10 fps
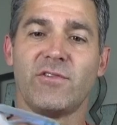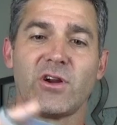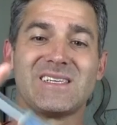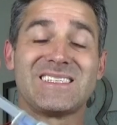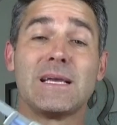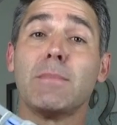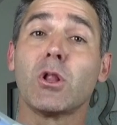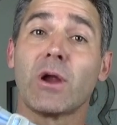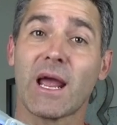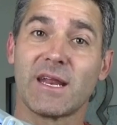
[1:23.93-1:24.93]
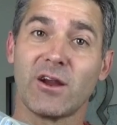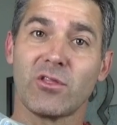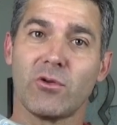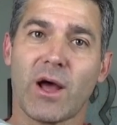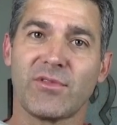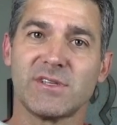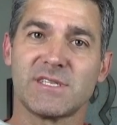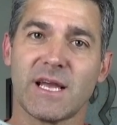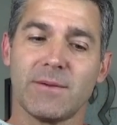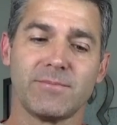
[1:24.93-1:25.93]
Very similar headgear, though not the
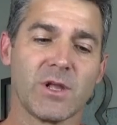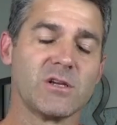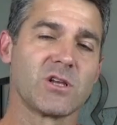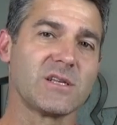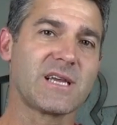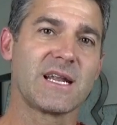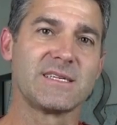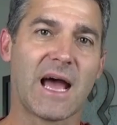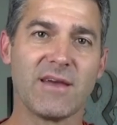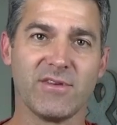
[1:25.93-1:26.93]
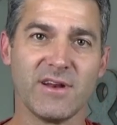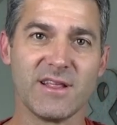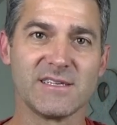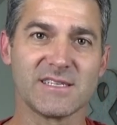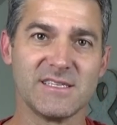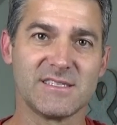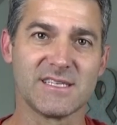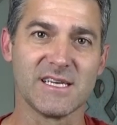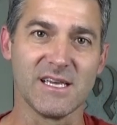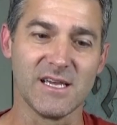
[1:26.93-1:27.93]
same. So let's kind of dive into this and
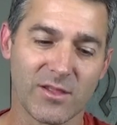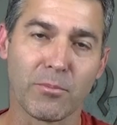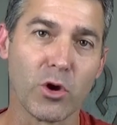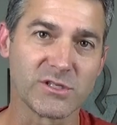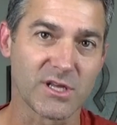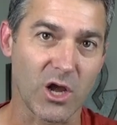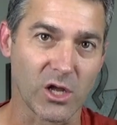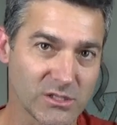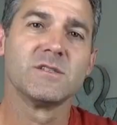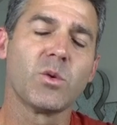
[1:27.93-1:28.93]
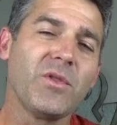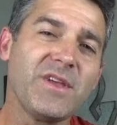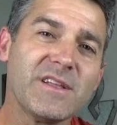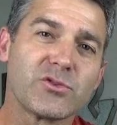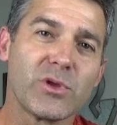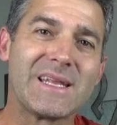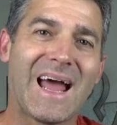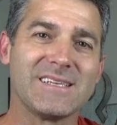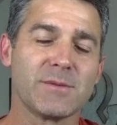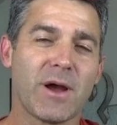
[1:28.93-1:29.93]
see the pros and the cons. So one thing that's really
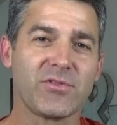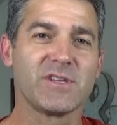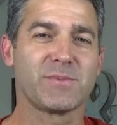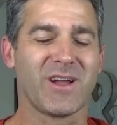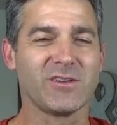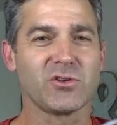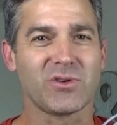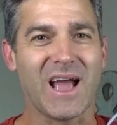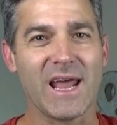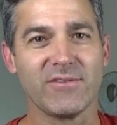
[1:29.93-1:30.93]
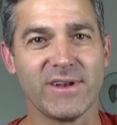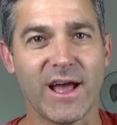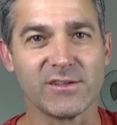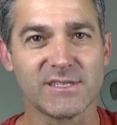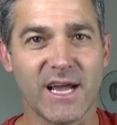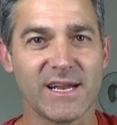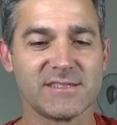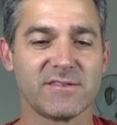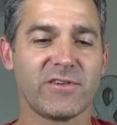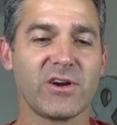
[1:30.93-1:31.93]
nice about this, but also kind of a downside,
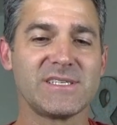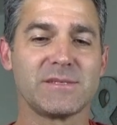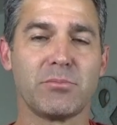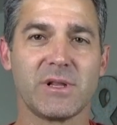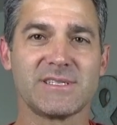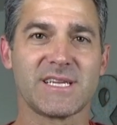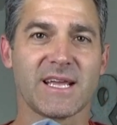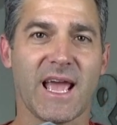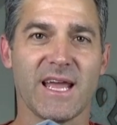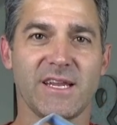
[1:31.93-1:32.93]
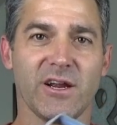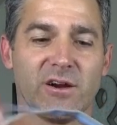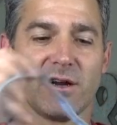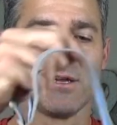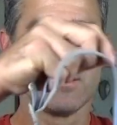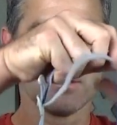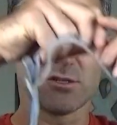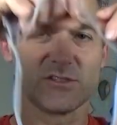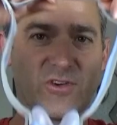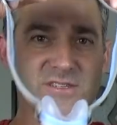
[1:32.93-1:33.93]
is a very simplistic headgear.
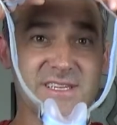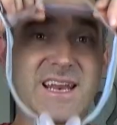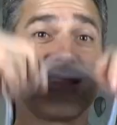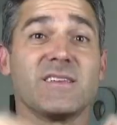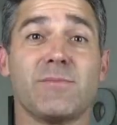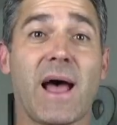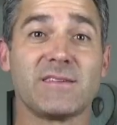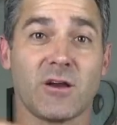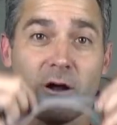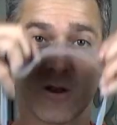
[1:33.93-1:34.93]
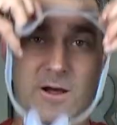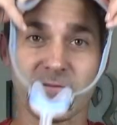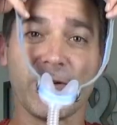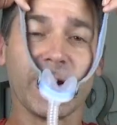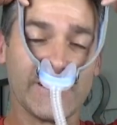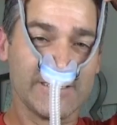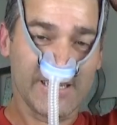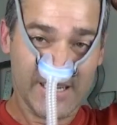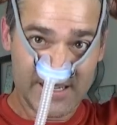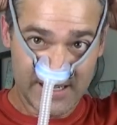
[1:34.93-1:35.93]
So as far as getting this mask on and off, very
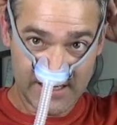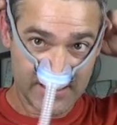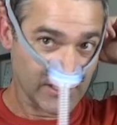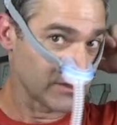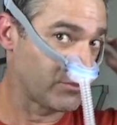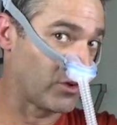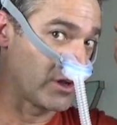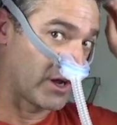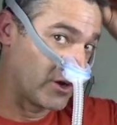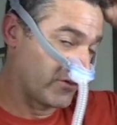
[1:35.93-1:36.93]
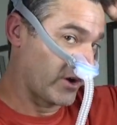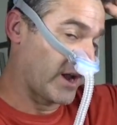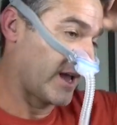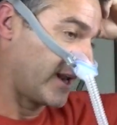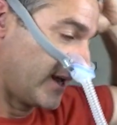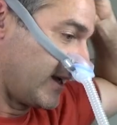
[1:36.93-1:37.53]
easy. Just pull it on over your head.